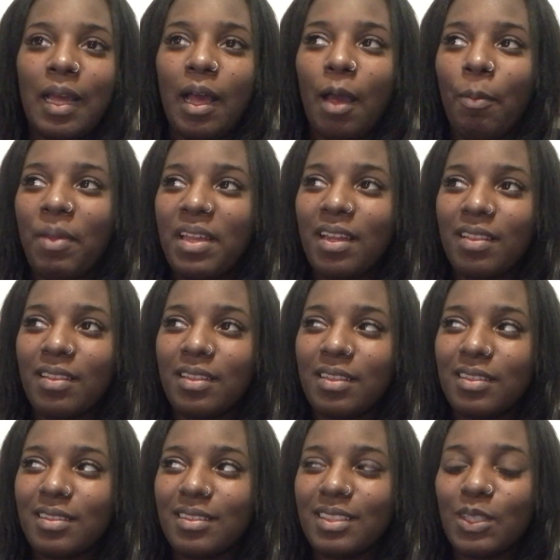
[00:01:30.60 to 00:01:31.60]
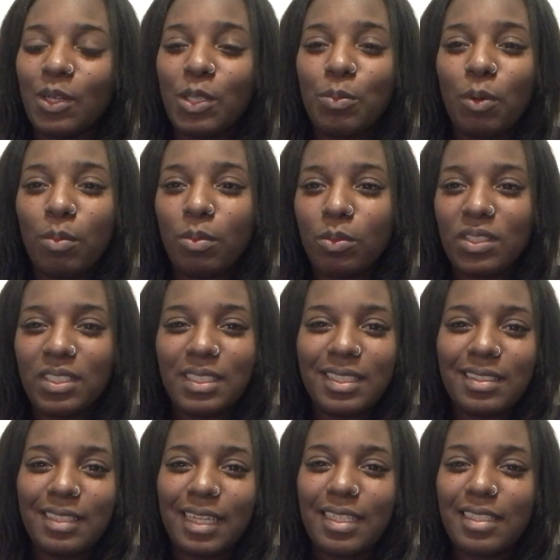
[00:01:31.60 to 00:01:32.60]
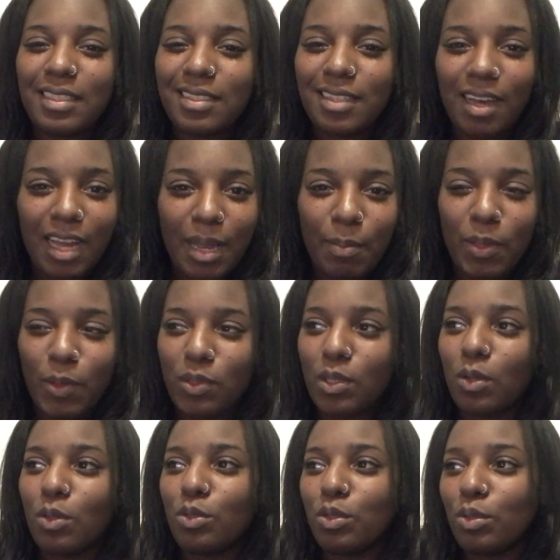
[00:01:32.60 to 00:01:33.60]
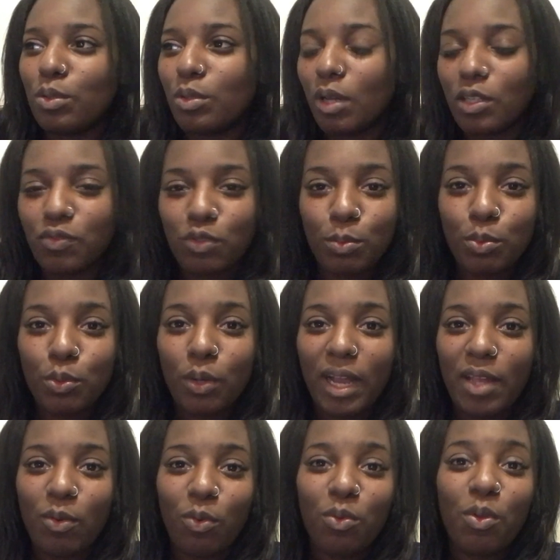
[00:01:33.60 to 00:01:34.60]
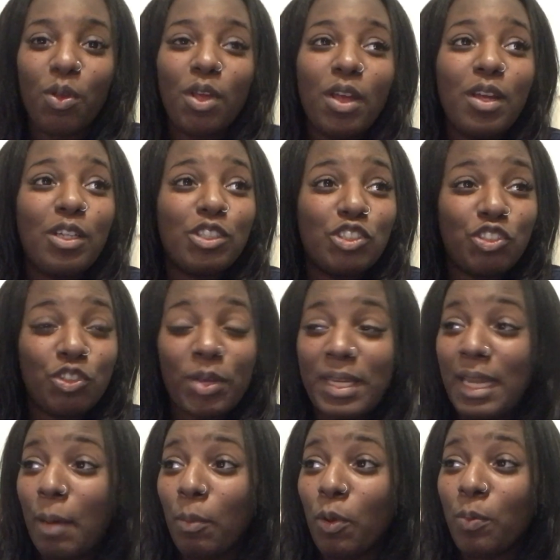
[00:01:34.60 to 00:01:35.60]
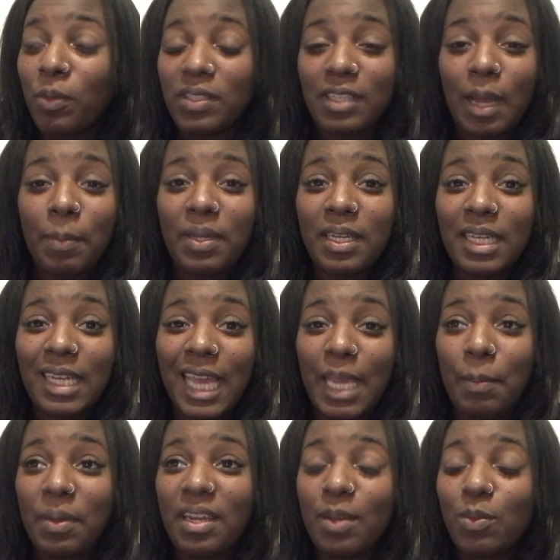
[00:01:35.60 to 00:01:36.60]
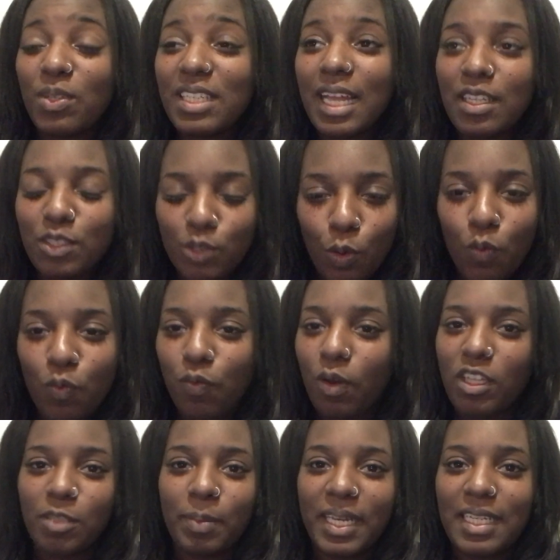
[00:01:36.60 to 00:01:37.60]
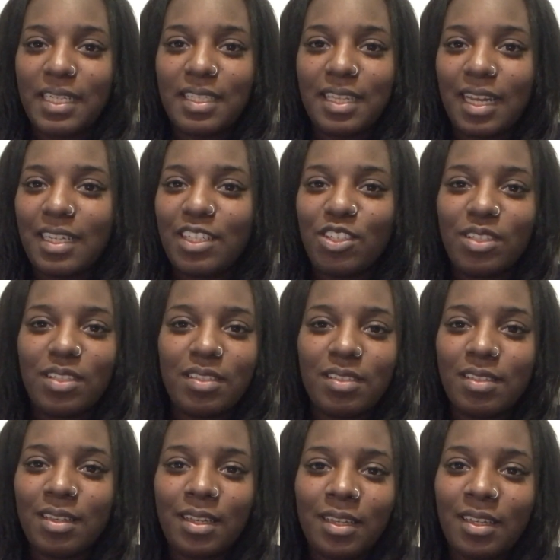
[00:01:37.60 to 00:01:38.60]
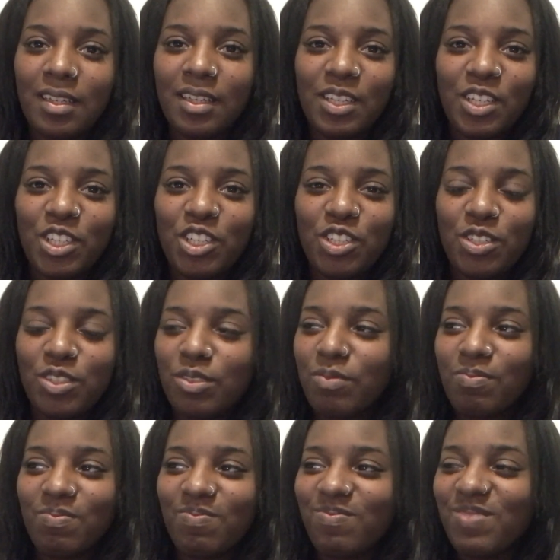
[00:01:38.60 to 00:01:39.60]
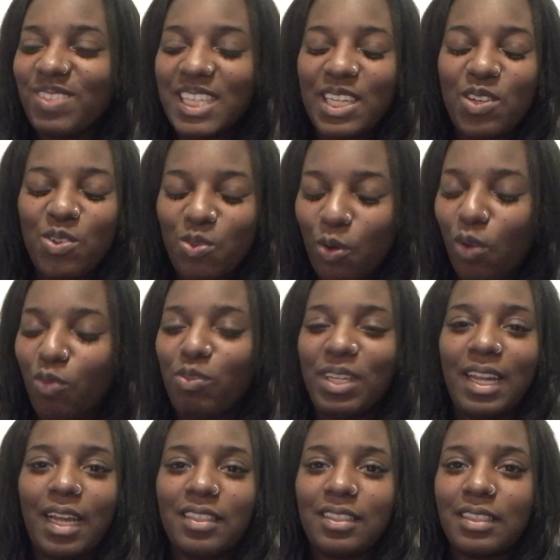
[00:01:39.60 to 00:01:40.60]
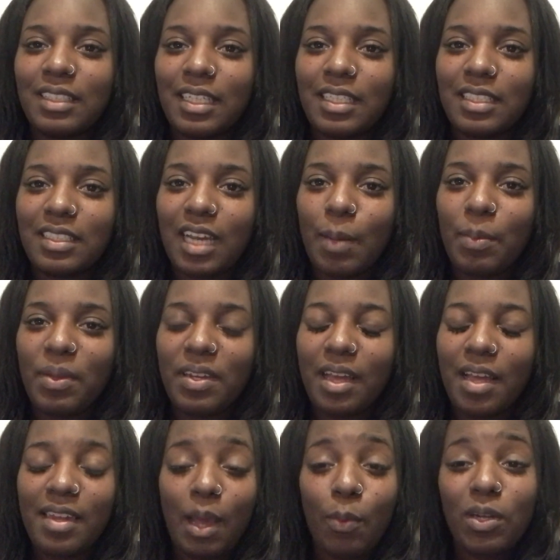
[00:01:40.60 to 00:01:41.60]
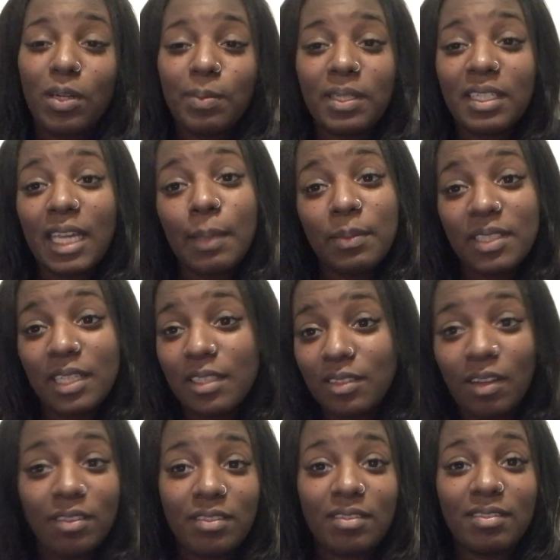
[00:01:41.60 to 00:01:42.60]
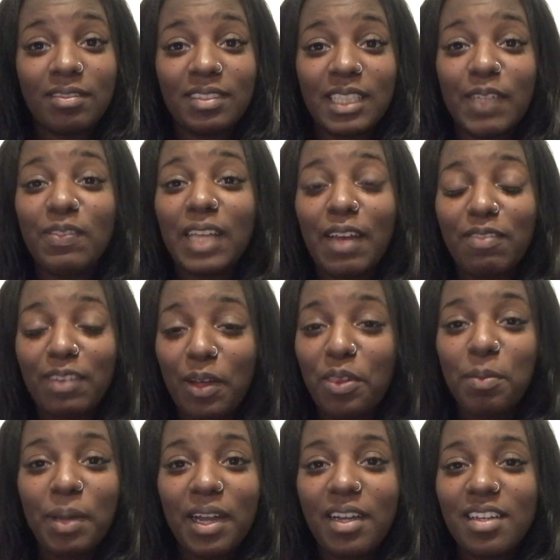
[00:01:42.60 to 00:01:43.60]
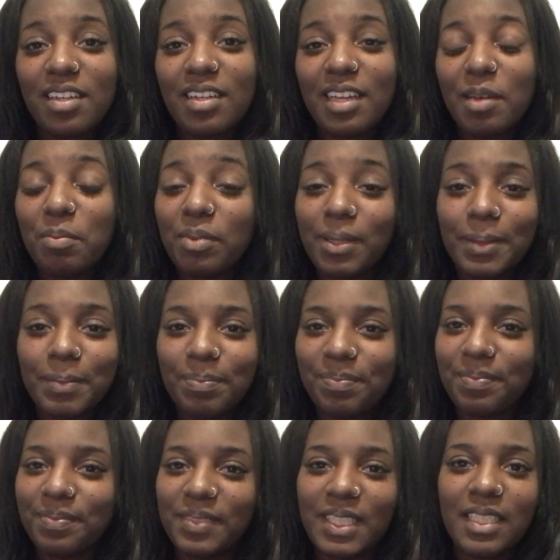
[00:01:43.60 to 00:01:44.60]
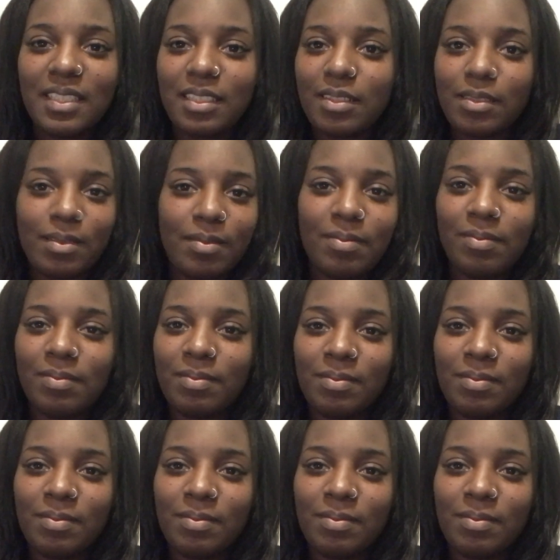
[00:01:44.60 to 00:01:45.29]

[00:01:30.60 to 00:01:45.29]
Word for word: I mean, I think the only problem was he didn't take his time. There was a lot of two-touch football going on during that moment of time in the game, and it was so fast-paced that he just did not relax and take his time with that. And that would have been game set done if that found the back of the net, but it didn't.